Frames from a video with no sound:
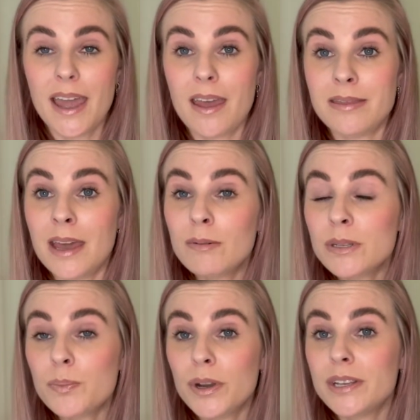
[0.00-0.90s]
and that was a
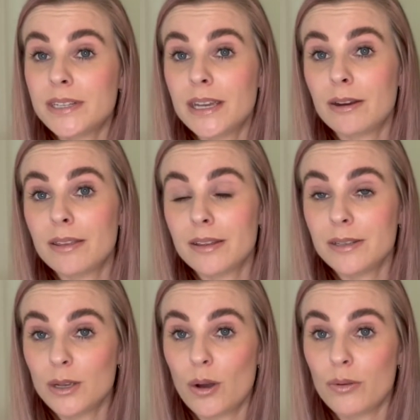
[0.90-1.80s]
pretty scary thing
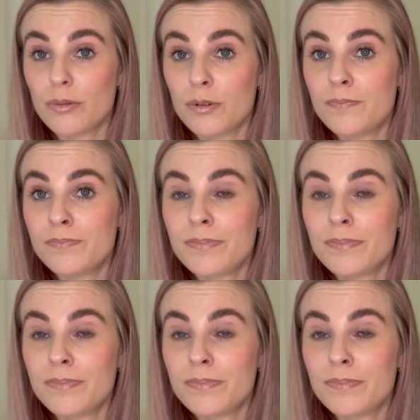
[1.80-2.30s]
to go through.